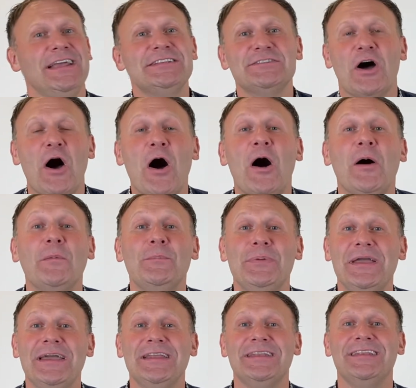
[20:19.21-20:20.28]
It's all
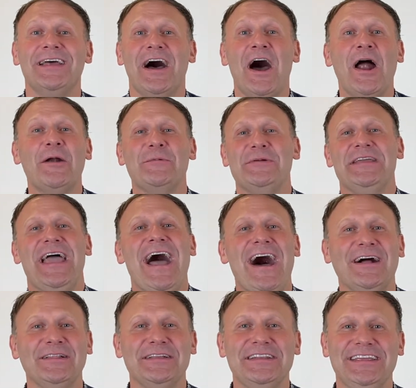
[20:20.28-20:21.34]
been our
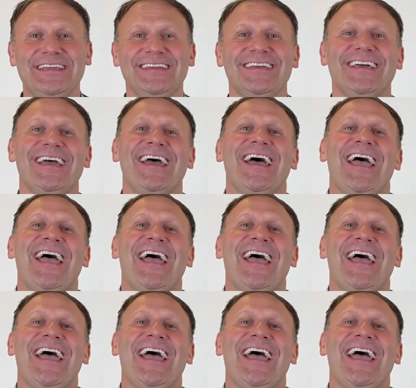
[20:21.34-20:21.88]
reality.